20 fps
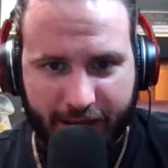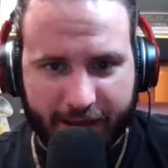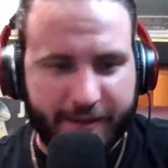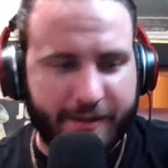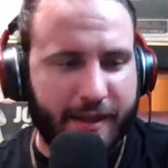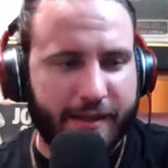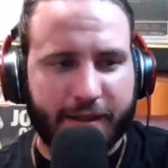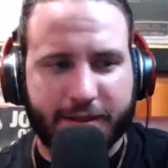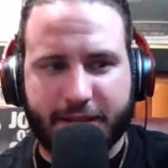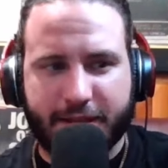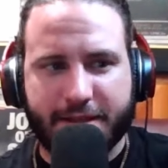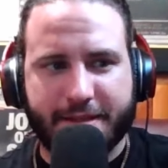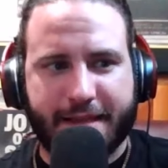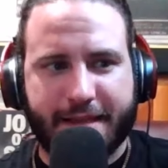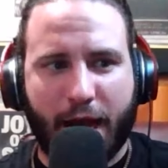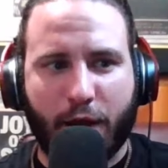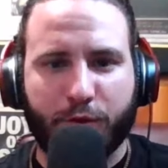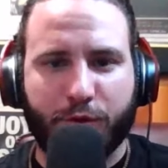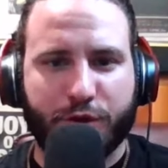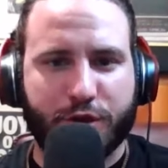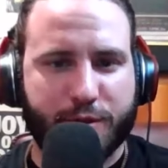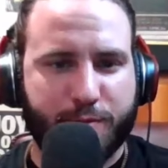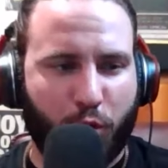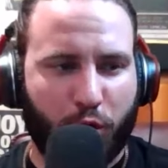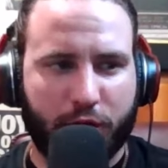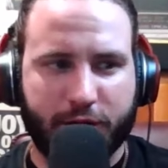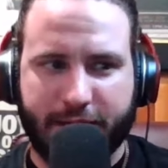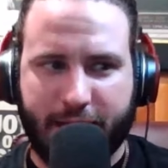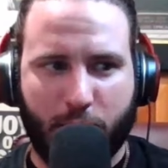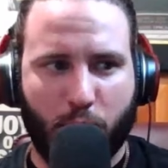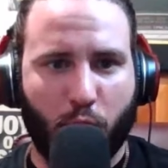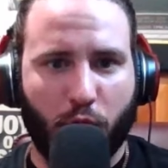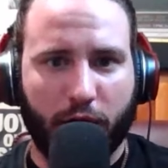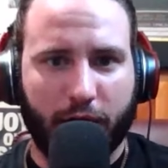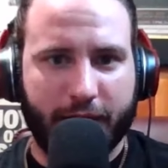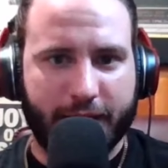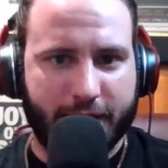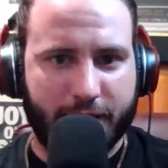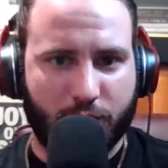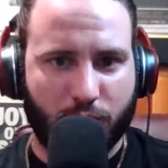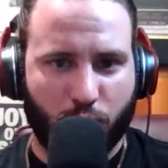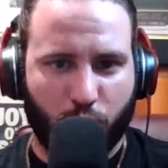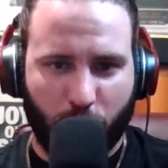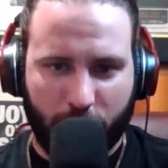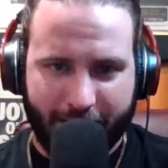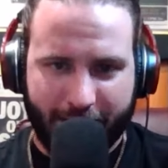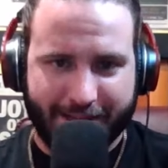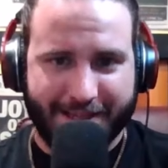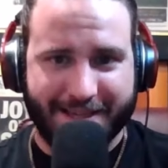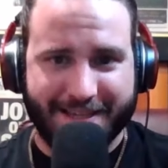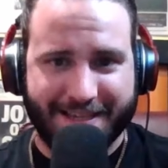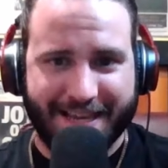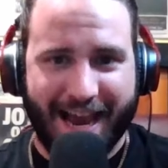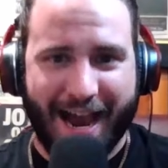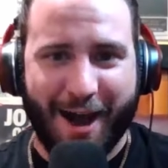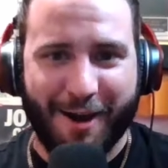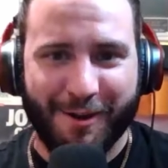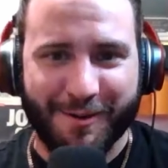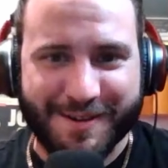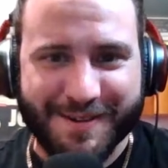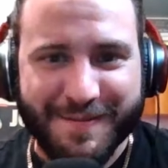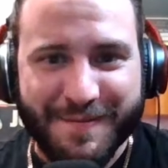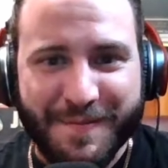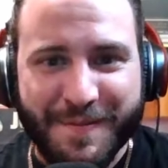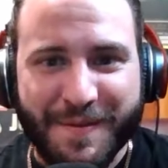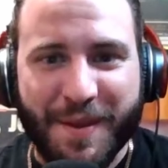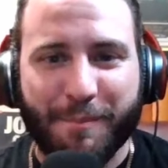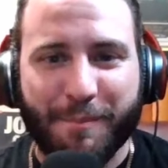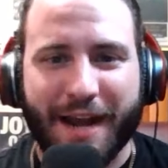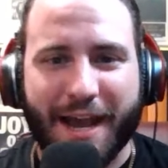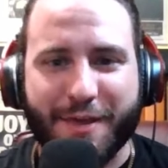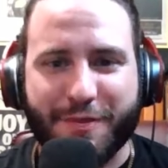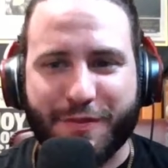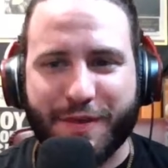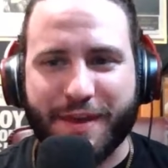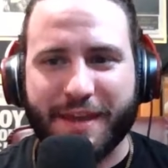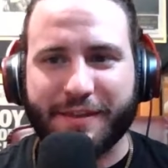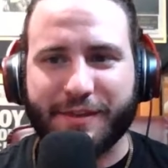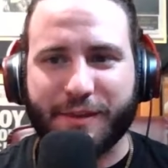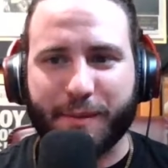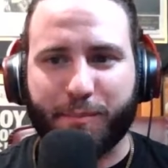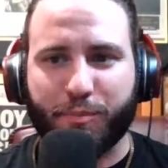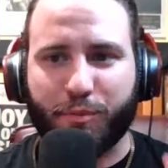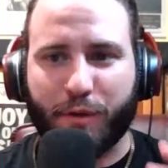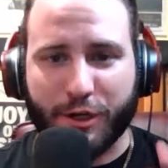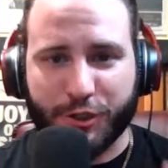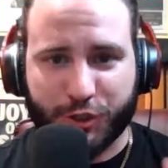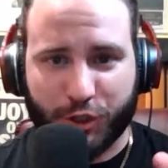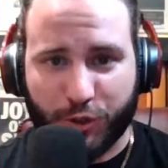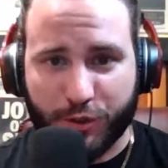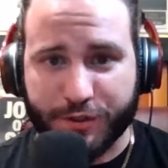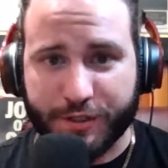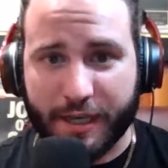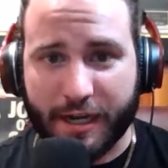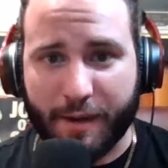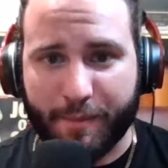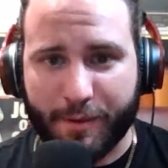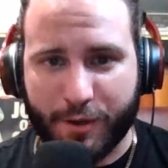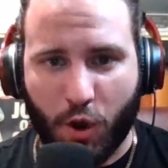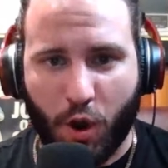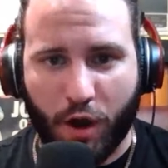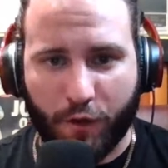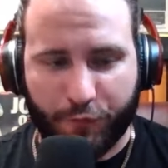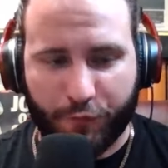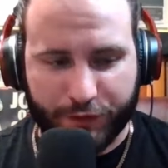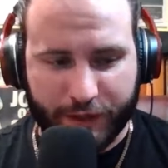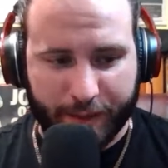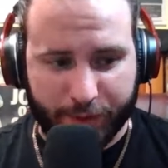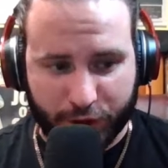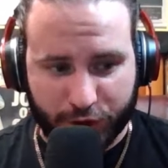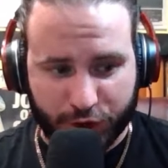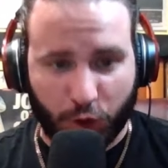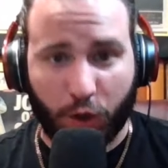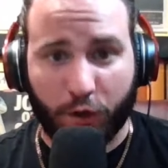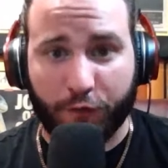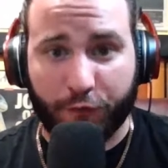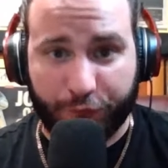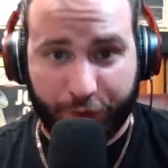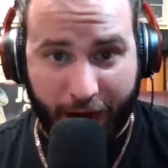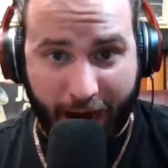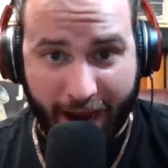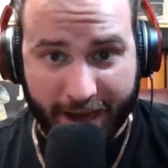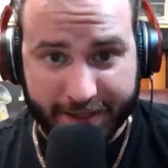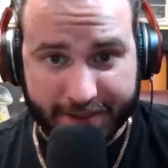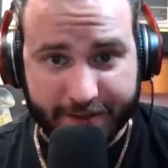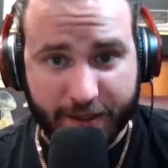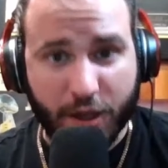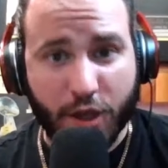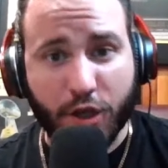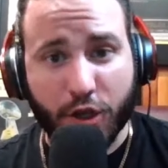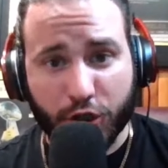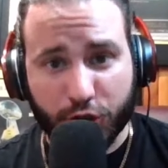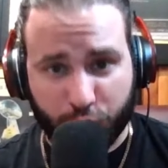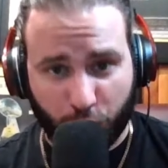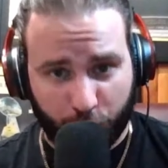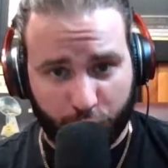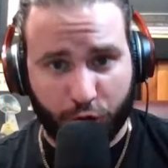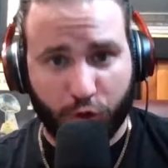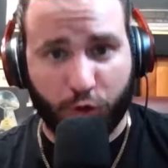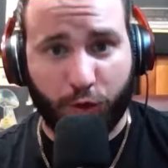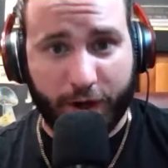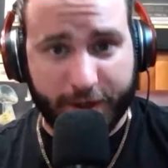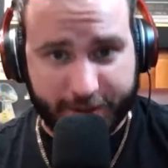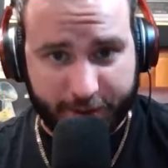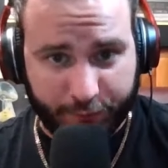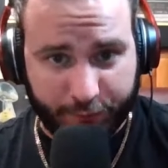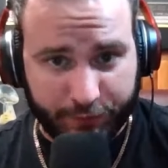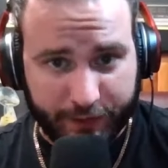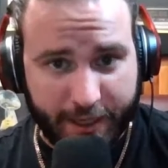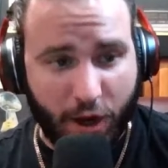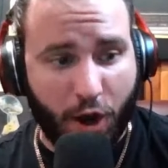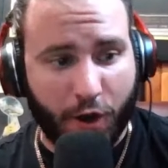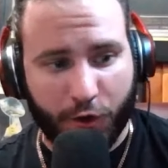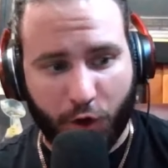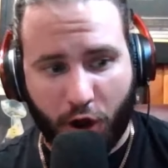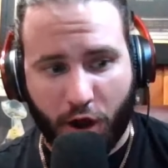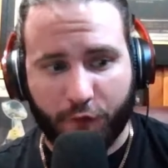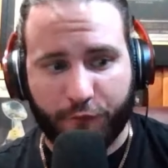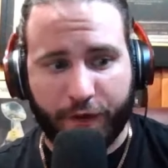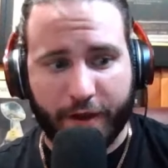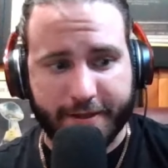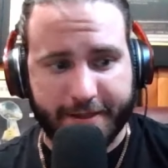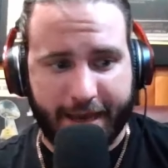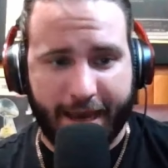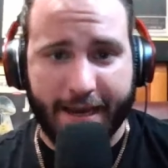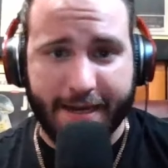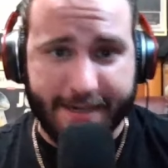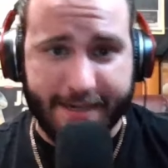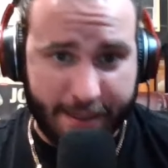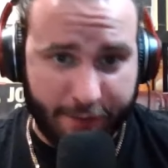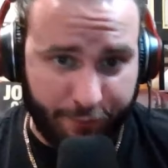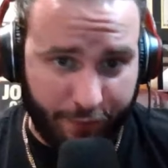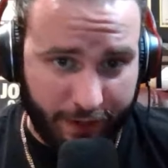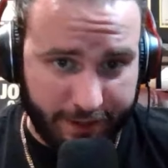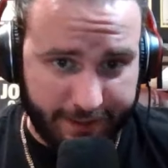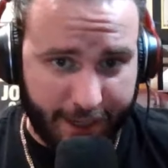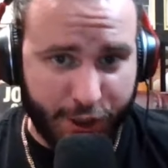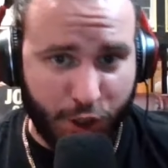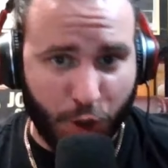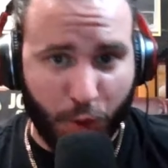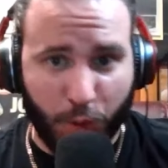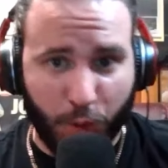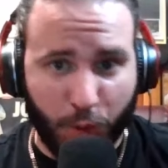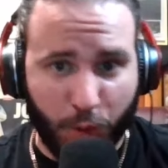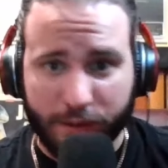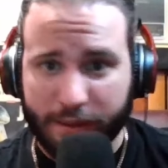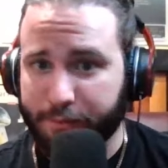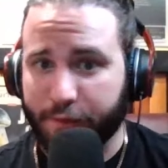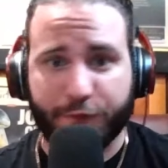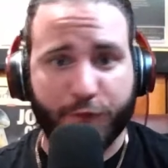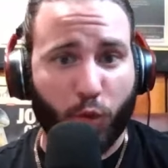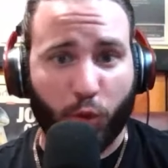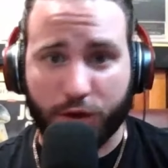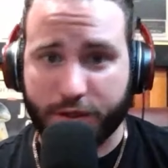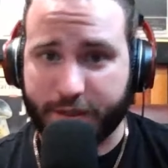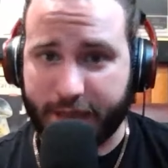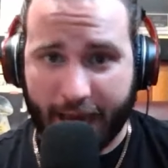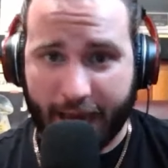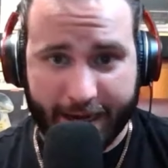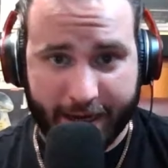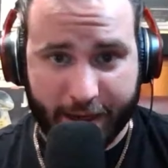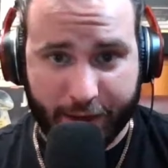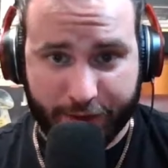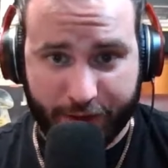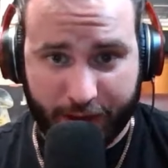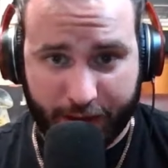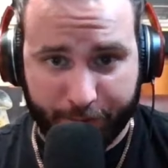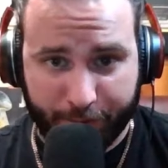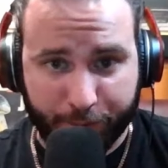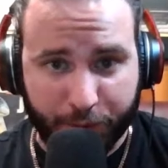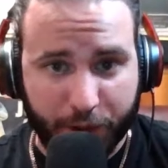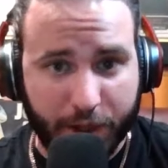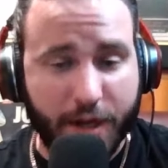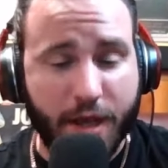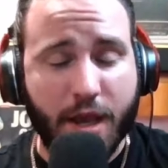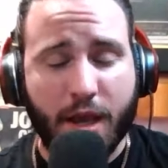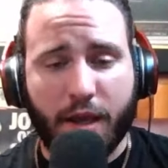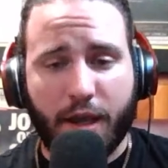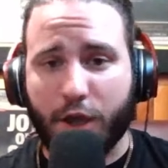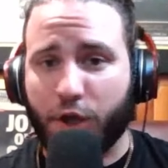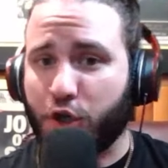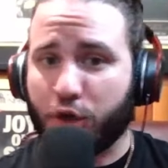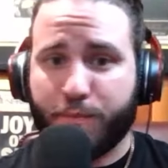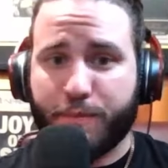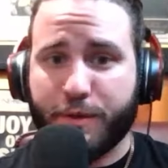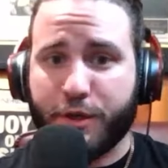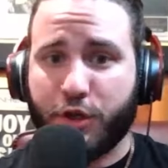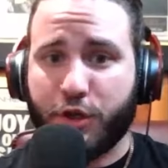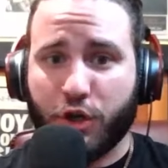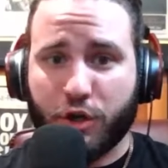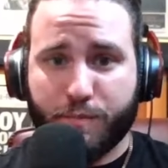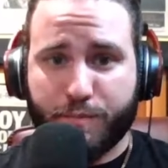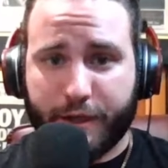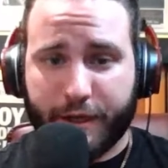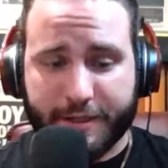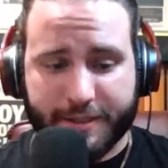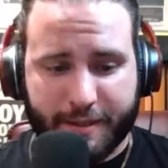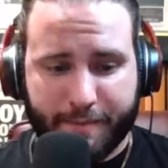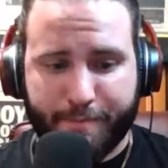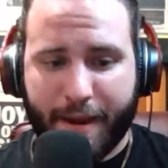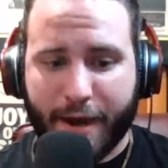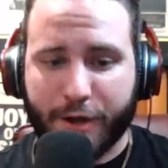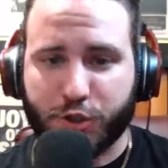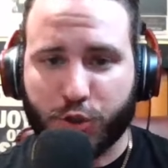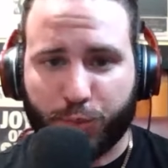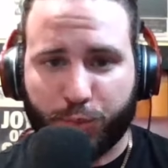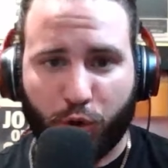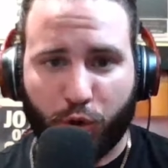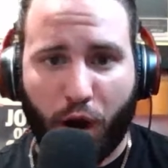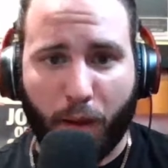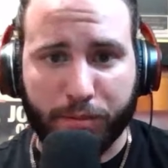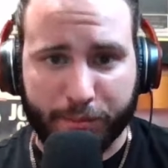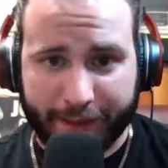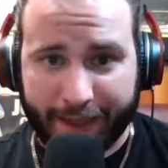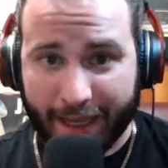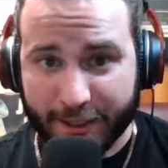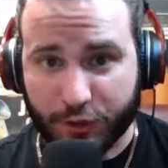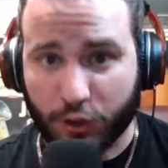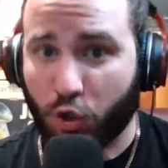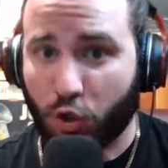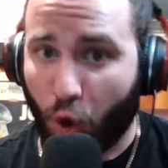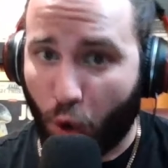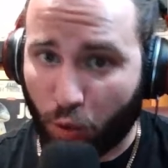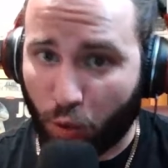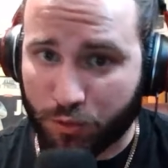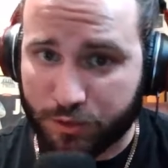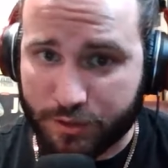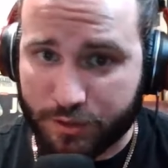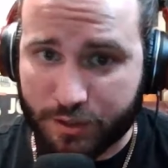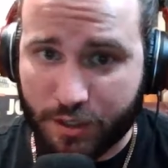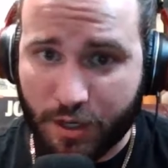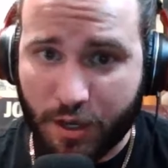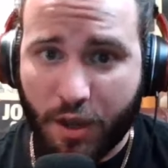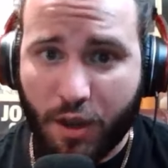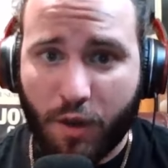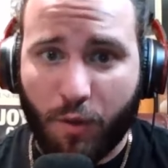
That that doesn't sound as smart as I wanted it wanted it to sound, but I think the pressure is going to be on for them to start fast, start aggressively on offense and defense. I don't want them to force anything, but it could be good because the major problem against the Colts